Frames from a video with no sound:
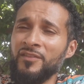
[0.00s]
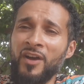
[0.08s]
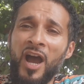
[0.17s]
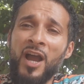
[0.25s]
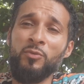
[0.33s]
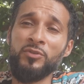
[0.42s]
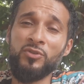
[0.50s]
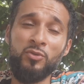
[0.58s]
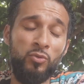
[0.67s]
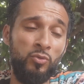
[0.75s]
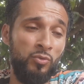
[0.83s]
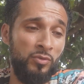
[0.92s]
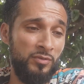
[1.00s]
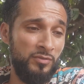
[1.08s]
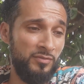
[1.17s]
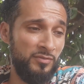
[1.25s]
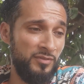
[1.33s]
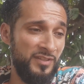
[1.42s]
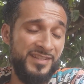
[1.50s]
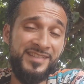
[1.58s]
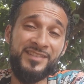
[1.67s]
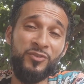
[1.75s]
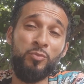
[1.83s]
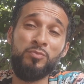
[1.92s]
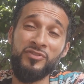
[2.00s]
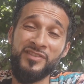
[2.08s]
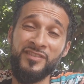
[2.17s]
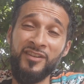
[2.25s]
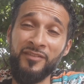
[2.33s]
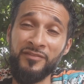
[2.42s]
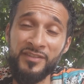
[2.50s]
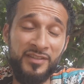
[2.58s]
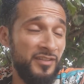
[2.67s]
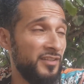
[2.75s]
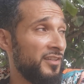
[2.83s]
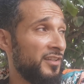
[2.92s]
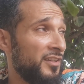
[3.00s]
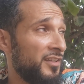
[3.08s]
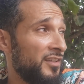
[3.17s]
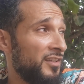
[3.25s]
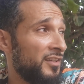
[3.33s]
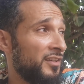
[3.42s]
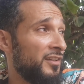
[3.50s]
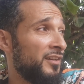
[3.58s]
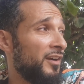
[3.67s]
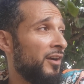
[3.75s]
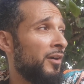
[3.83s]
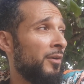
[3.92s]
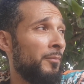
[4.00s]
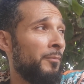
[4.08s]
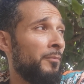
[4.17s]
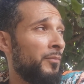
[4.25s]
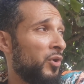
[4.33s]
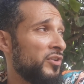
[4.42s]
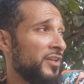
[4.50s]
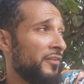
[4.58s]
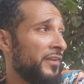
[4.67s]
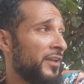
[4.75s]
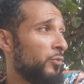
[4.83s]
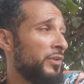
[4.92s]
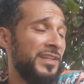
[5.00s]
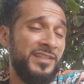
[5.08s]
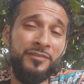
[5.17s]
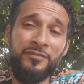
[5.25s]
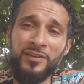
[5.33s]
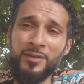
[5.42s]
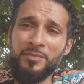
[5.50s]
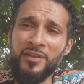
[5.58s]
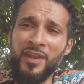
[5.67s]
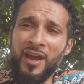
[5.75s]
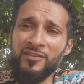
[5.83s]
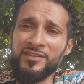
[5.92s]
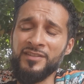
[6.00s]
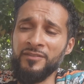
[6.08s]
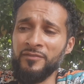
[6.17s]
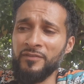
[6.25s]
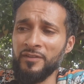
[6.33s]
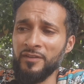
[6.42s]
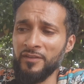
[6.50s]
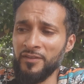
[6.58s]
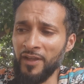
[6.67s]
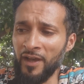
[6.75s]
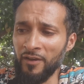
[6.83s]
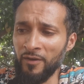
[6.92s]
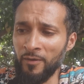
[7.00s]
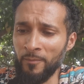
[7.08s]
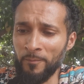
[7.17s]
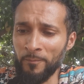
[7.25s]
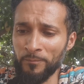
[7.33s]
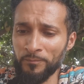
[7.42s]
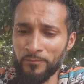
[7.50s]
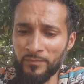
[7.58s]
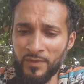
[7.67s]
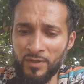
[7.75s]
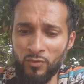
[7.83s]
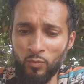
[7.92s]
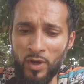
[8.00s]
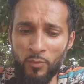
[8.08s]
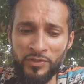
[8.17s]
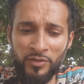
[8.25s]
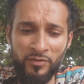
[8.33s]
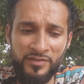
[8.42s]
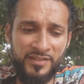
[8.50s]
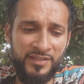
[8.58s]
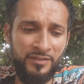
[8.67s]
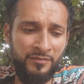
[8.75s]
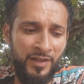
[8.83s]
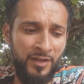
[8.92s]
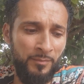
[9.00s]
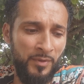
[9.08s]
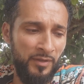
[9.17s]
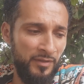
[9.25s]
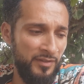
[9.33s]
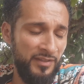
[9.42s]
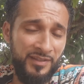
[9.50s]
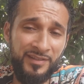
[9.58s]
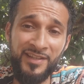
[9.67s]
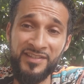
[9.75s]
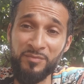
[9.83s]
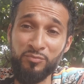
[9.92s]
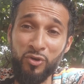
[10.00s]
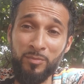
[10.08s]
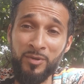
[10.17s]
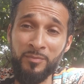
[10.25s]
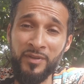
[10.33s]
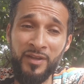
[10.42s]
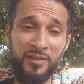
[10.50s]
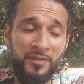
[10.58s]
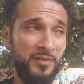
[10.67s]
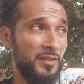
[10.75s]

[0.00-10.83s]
that I would call still preserved, because I think we need to flip the narrative that where we don't see development, there's a problem there.